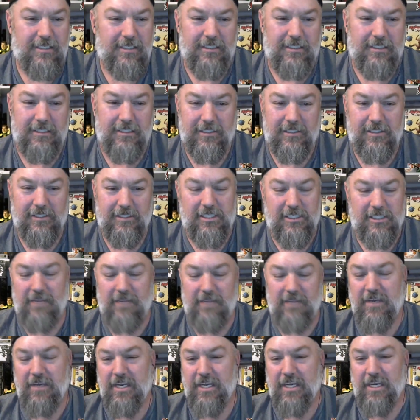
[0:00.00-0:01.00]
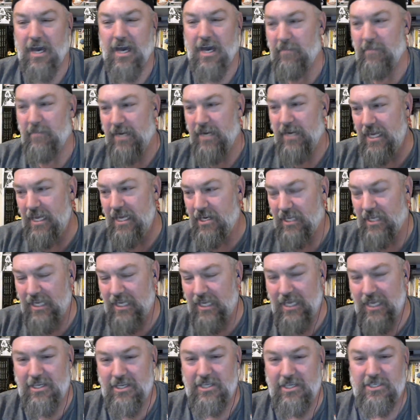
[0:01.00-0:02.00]
just to even get nominated again
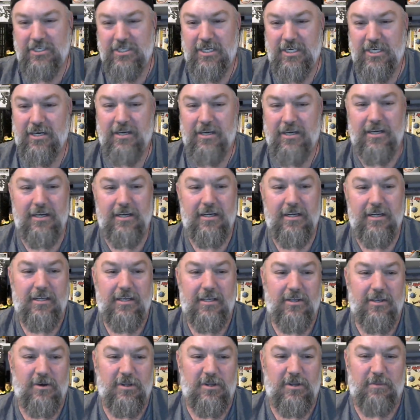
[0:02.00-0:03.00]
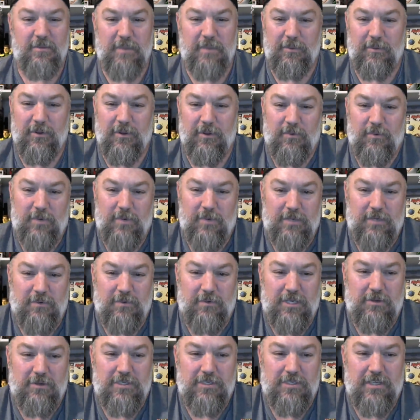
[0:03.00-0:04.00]
this year. Knowing that people we
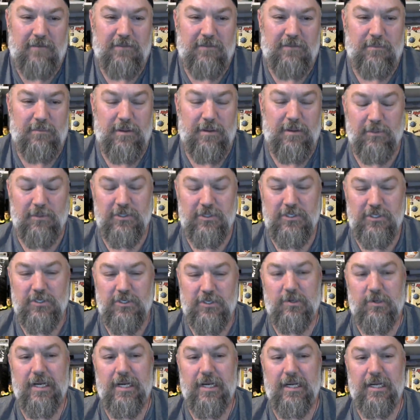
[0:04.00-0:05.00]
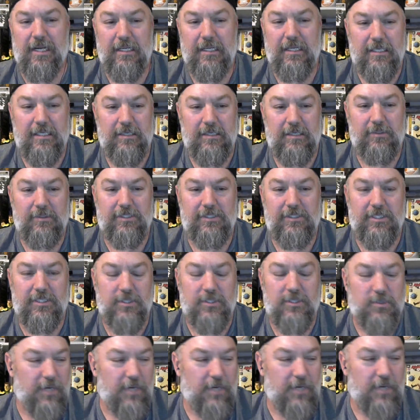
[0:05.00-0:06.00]
do stuff that people enjoy, which is
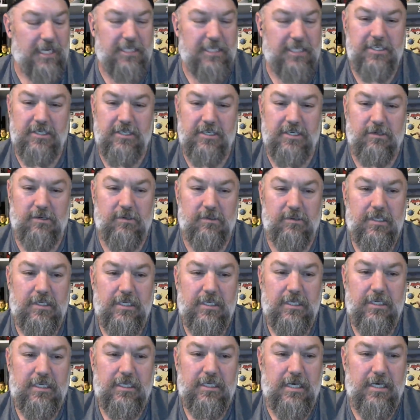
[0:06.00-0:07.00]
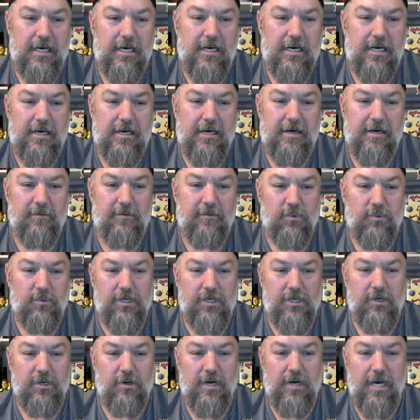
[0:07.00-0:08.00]
great. So we'll
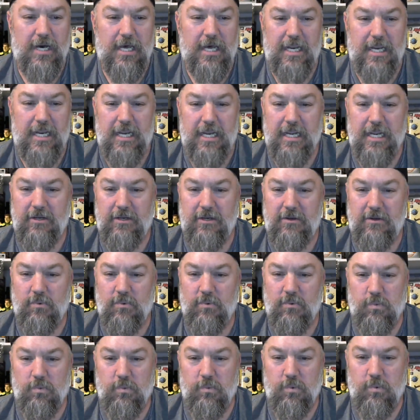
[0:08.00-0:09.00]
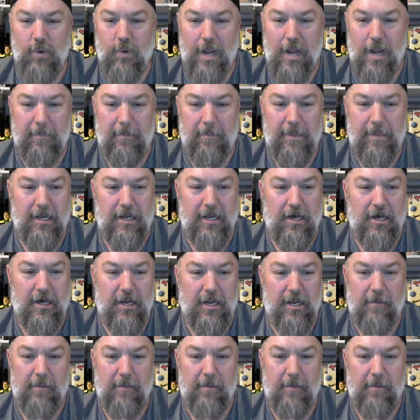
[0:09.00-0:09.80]
go ahead and wrap it on up.